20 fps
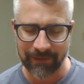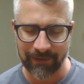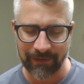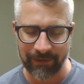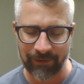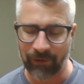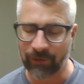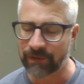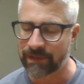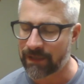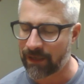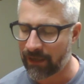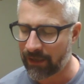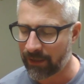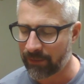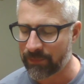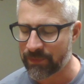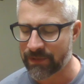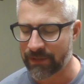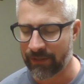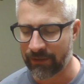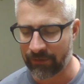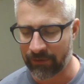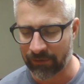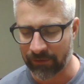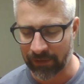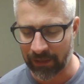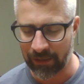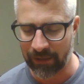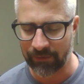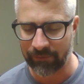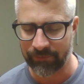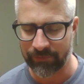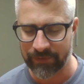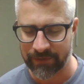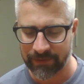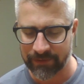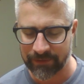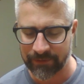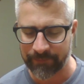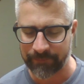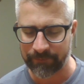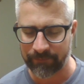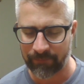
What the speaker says: at all times in our lives.